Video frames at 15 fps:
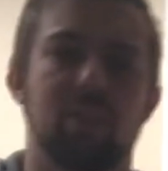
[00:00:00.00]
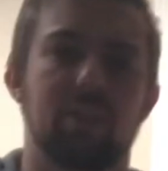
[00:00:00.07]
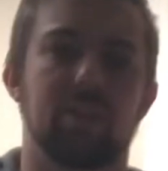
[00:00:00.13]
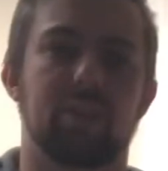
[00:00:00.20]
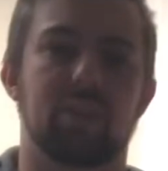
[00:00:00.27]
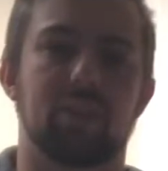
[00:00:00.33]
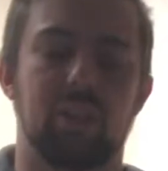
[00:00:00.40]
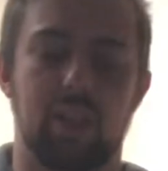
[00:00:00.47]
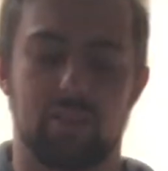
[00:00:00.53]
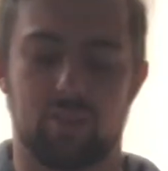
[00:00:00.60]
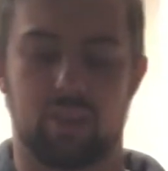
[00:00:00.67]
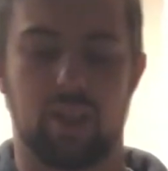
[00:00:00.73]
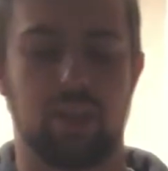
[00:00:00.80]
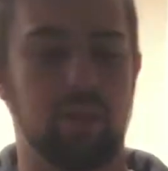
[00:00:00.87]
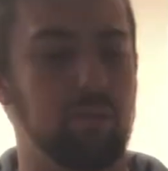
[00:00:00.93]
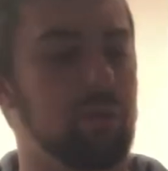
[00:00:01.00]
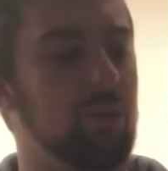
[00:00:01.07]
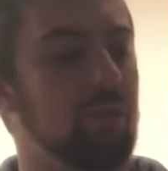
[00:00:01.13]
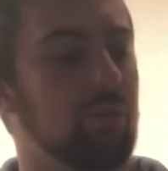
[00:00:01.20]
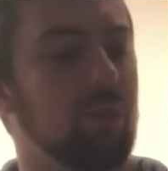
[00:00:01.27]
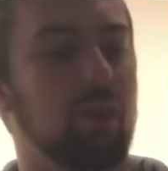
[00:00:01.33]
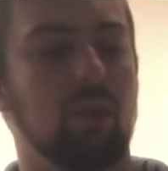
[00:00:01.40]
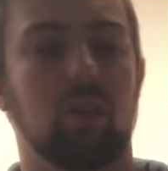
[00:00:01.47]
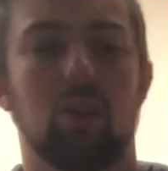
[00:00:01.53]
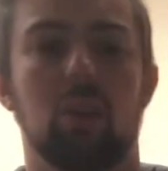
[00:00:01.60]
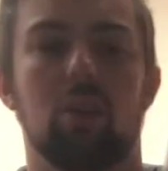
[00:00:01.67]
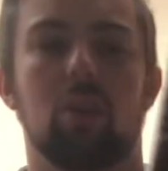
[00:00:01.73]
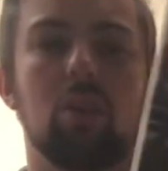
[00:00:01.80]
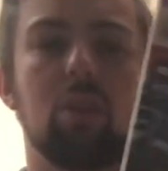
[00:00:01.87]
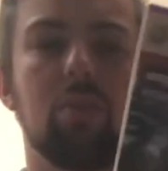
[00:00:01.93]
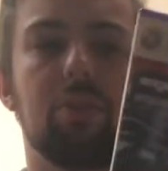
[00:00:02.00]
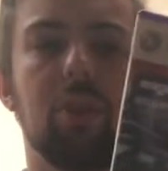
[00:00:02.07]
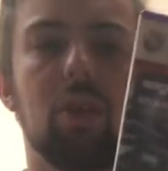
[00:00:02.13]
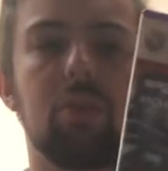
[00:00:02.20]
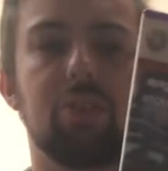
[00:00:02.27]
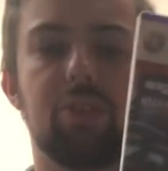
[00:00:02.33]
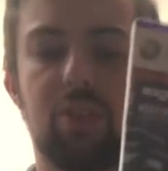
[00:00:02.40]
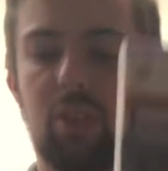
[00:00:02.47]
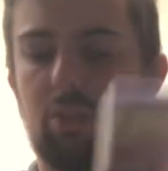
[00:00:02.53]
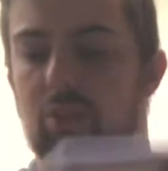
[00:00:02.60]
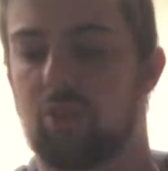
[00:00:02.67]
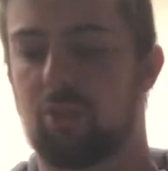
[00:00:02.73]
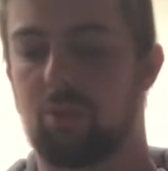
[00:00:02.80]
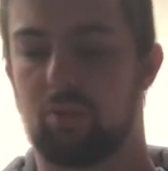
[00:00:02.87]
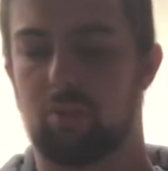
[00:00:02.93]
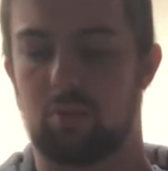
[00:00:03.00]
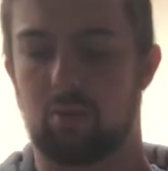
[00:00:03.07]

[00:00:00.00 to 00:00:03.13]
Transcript: and the Kinect games, you've got Dance Central